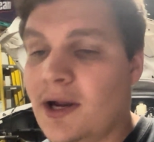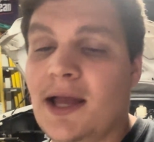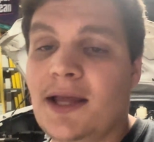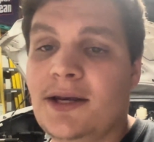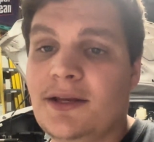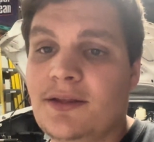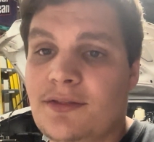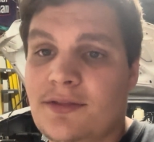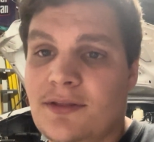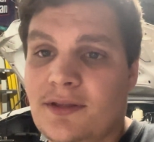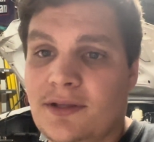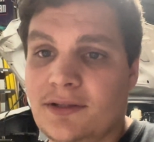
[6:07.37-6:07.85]

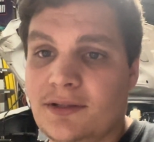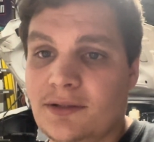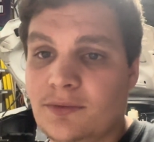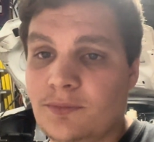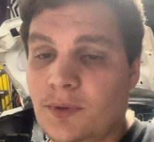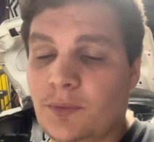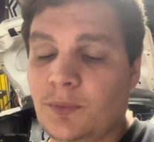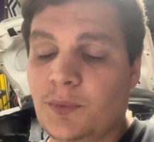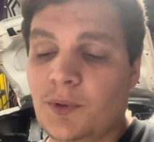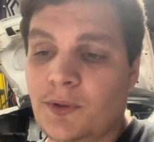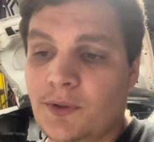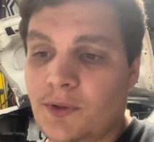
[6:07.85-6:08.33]
anything
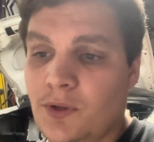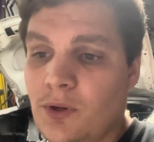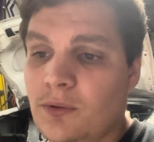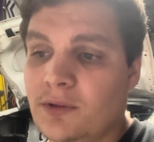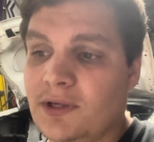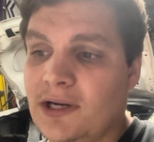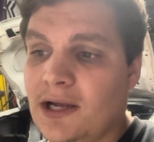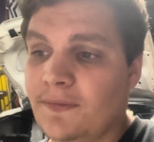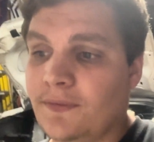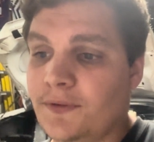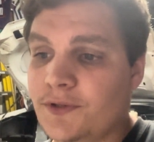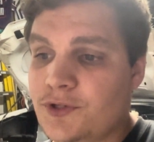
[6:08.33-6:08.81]
when we were going
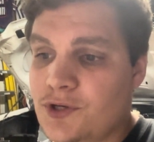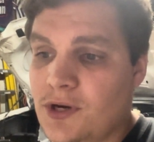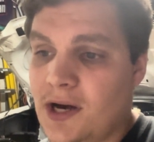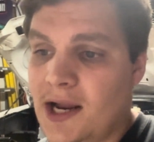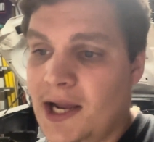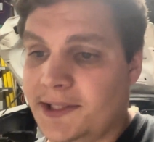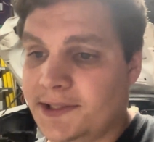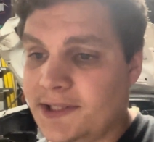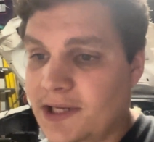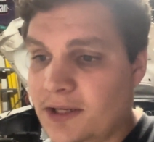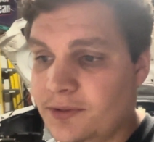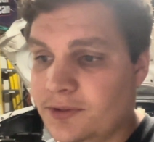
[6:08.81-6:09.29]
down the
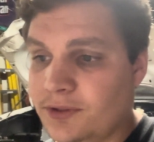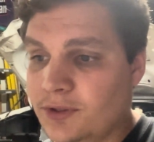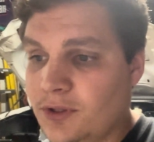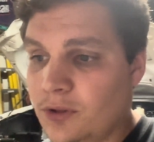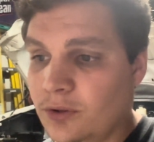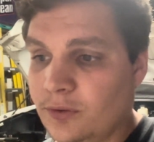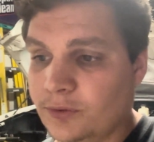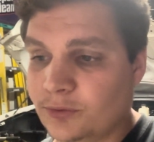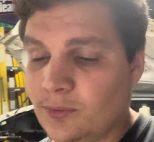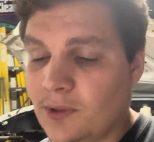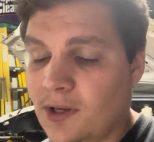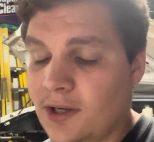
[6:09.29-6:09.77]
track down in
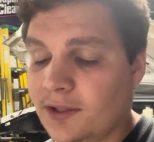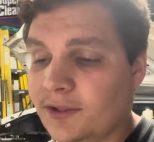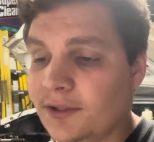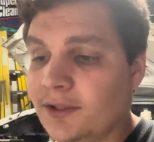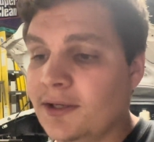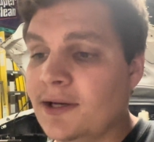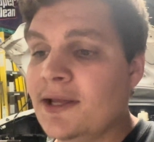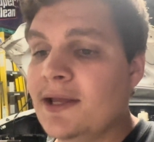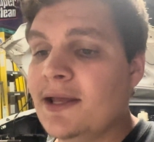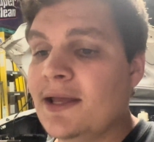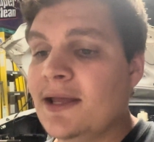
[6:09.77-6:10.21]
Coldwater.